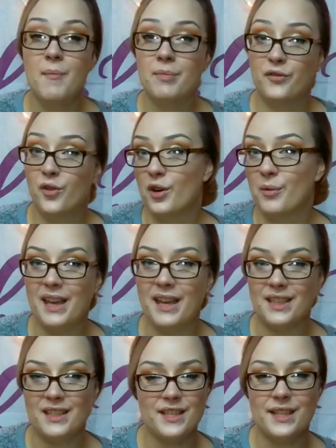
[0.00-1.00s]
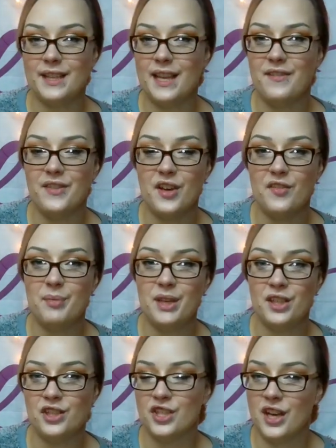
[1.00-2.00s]
Before we get into the life of
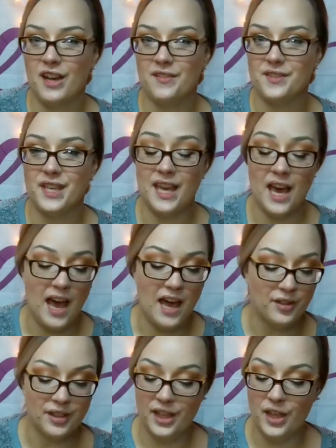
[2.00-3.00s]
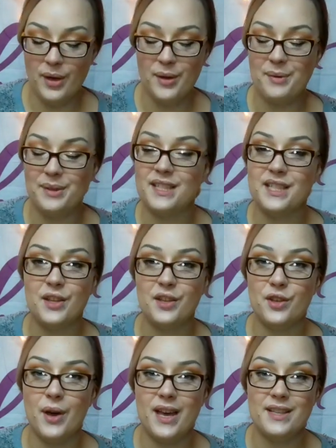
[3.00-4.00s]
Peter Tchaikovsky, I really quick want to tell
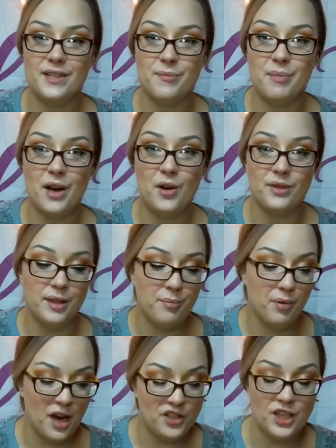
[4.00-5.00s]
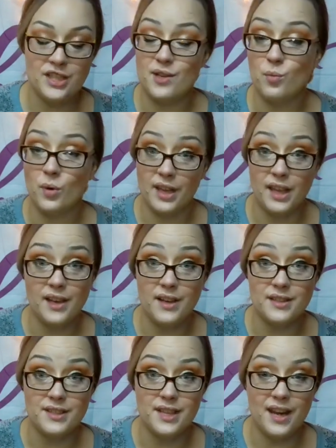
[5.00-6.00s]
you guys about the projects I'm working
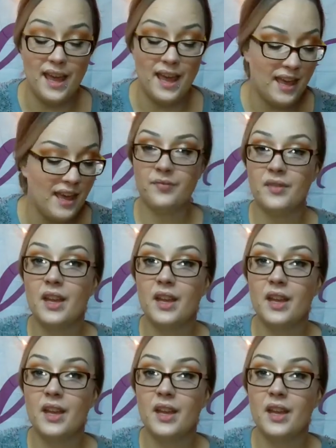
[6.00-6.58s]
on today.